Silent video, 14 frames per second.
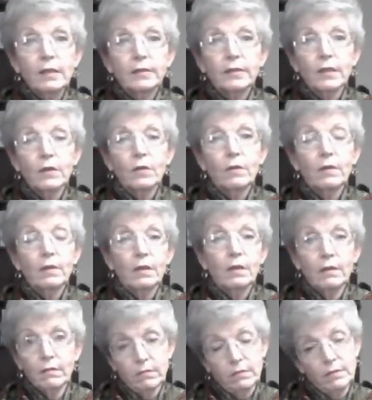So
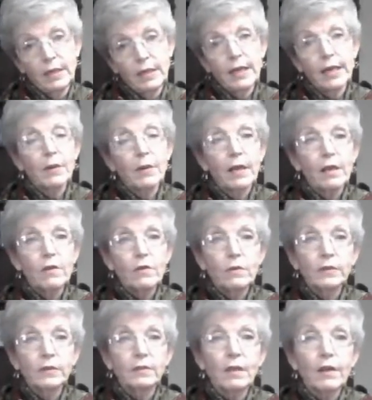anybody who
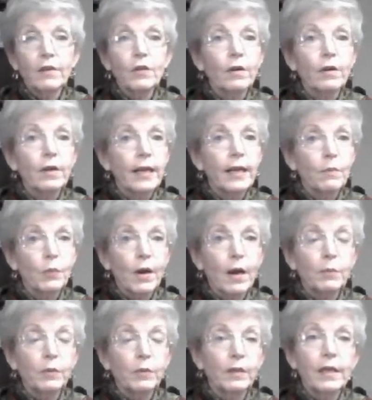is not urinating
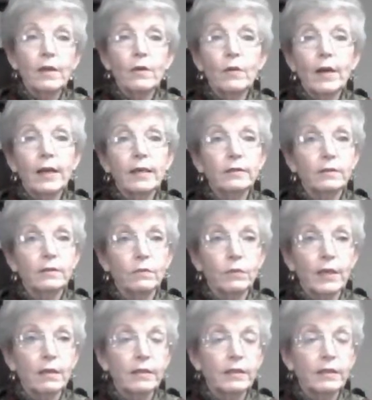properly, who has
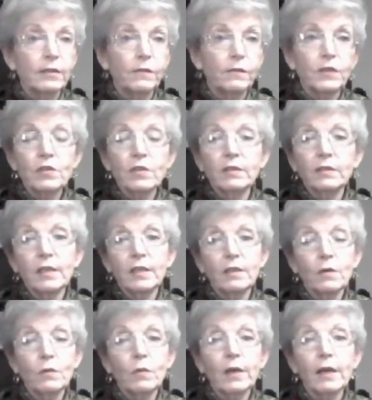renal insufficiency
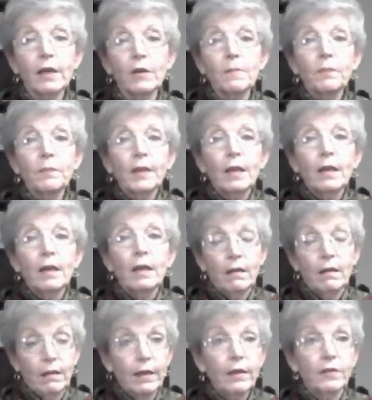or whatever,
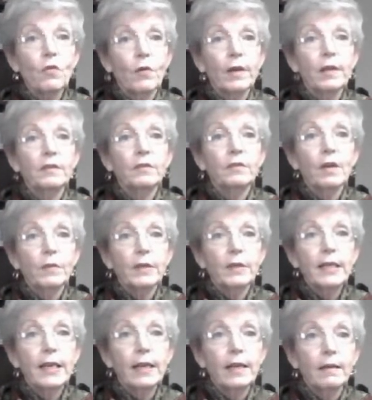is going to start
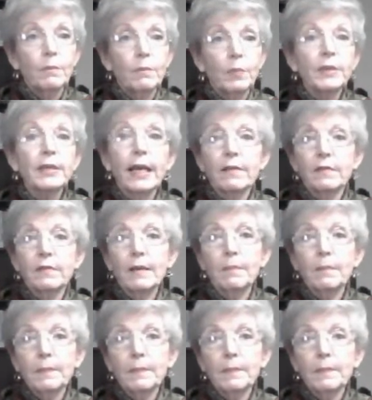retaining potassium.